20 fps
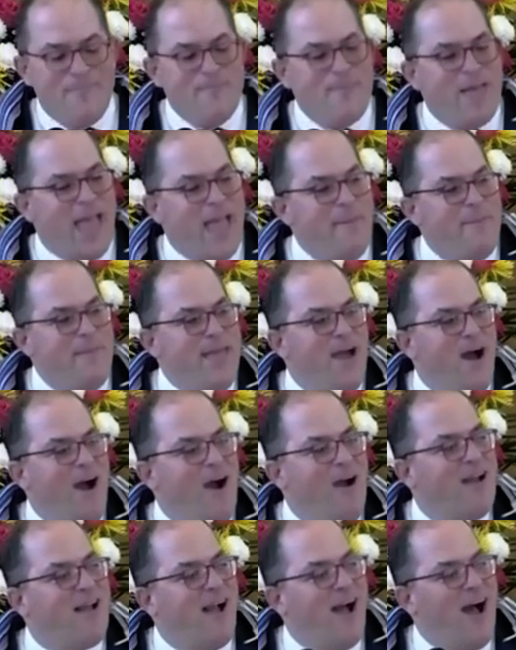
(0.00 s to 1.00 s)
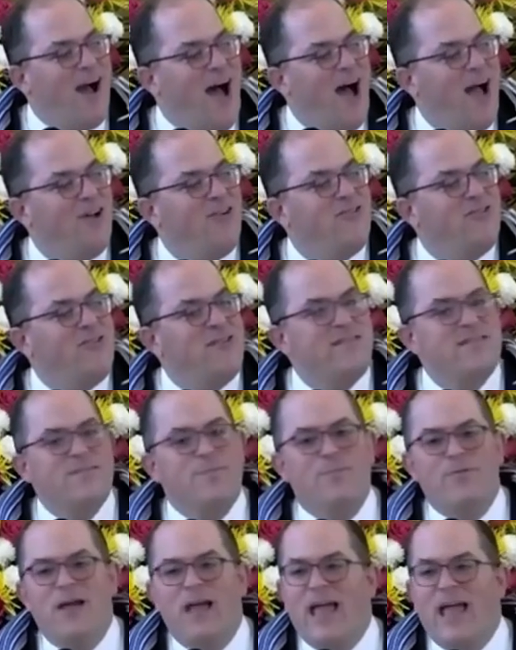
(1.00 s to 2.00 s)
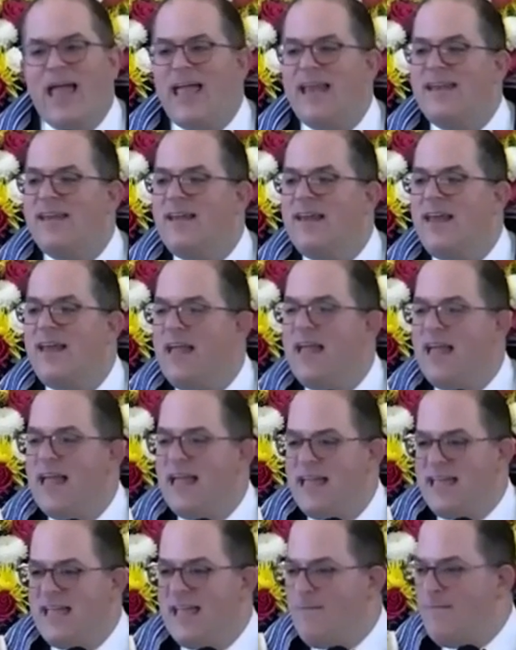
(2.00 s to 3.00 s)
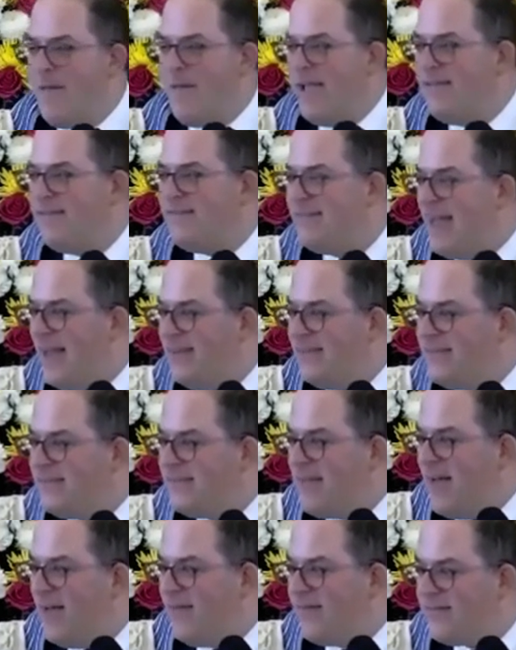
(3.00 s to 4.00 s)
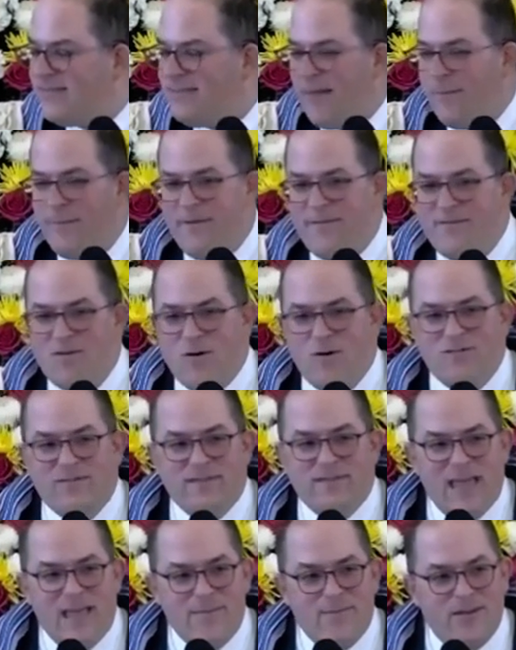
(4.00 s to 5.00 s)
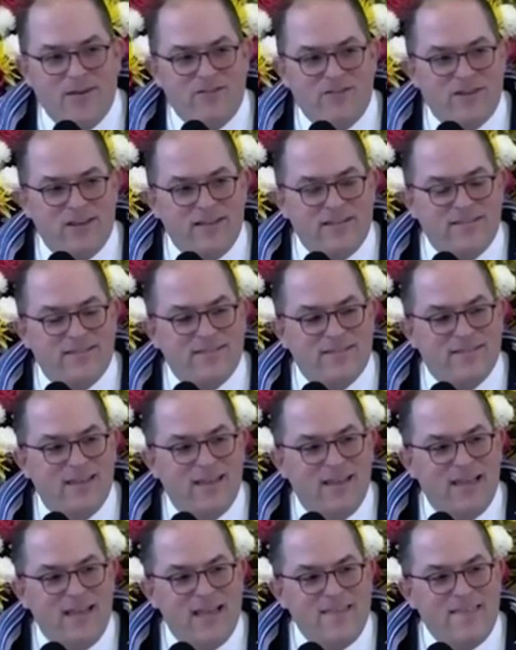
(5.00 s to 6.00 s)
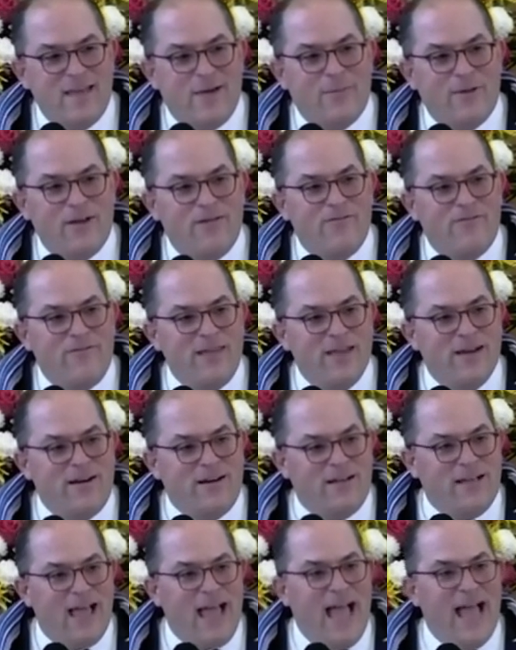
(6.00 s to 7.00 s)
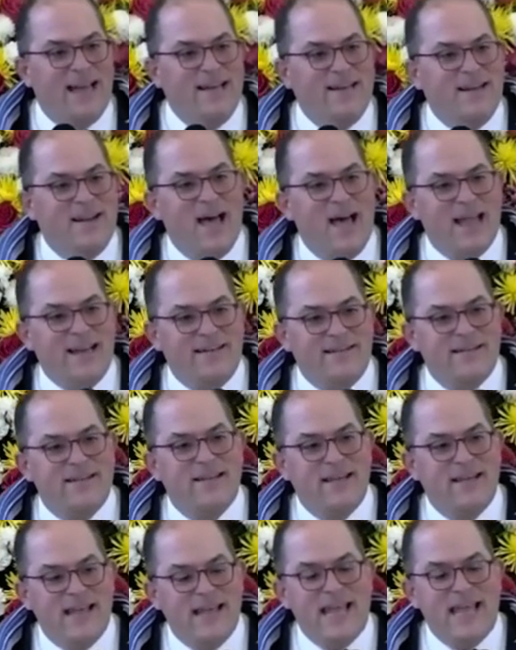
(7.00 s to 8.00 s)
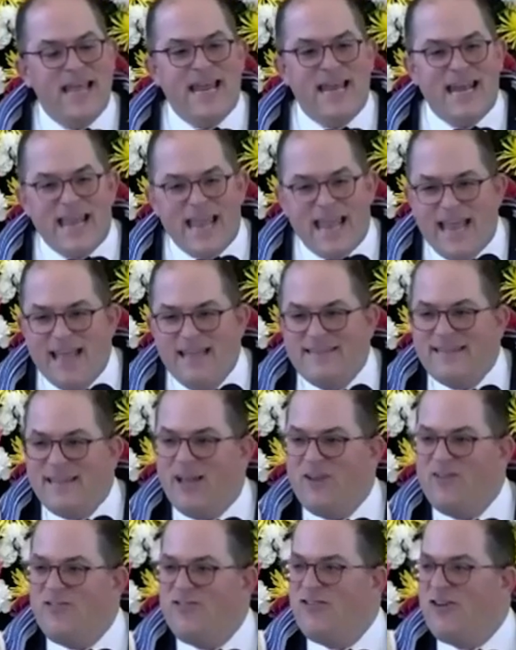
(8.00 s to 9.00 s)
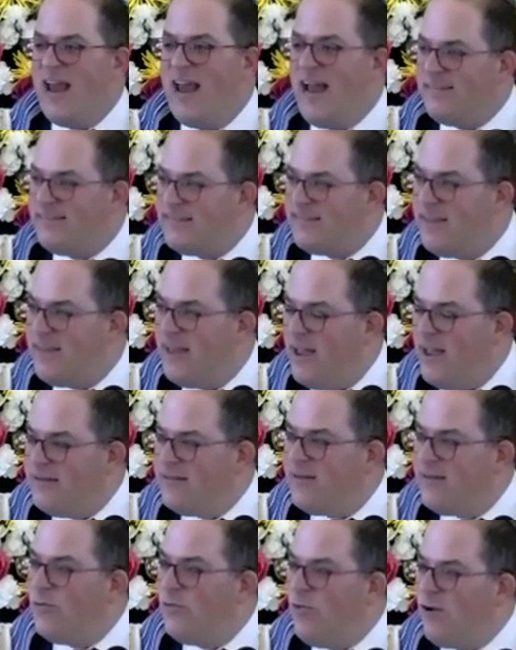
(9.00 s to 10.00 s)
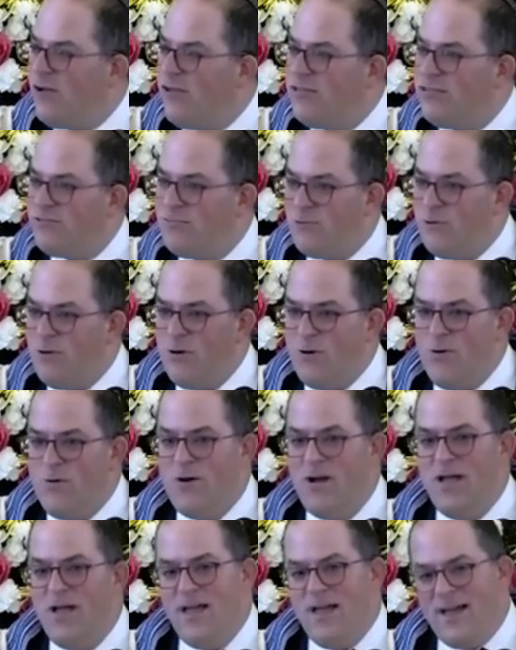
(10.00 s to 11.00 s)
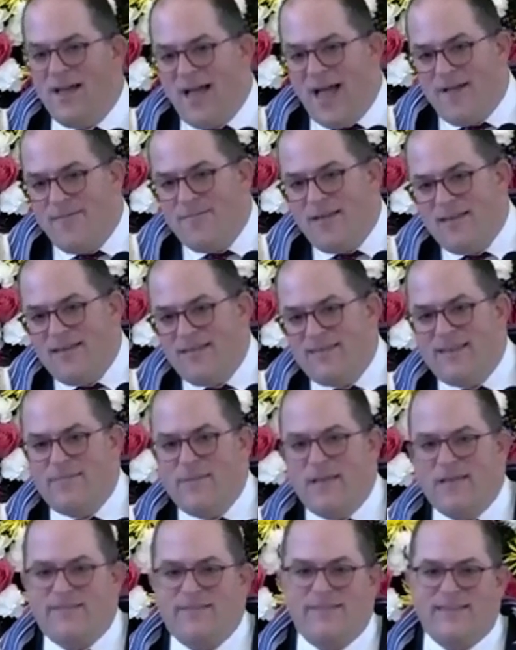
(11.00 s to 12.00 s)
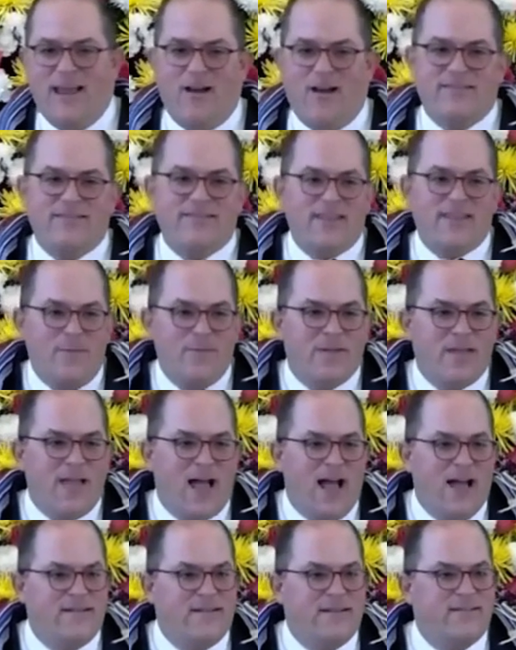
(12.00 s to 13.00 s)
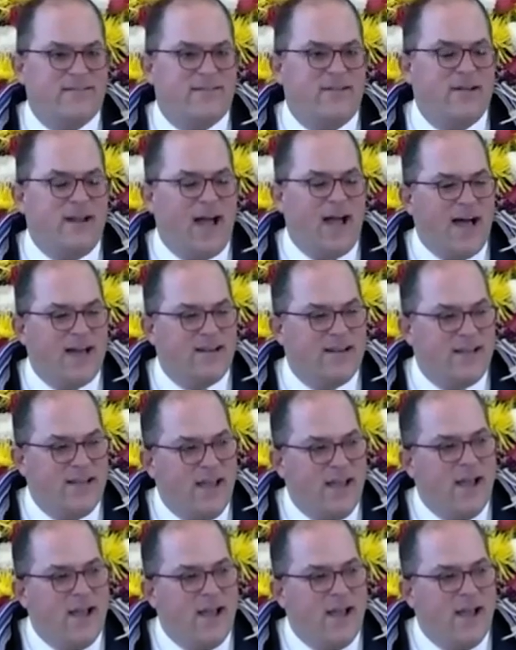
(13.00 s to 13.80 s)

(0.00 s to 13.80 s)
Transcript: maybe our conscious brain can make sense of some of those images that we feel at night. It is a chance to look through, I'm not saying necessarily our subconscious or not,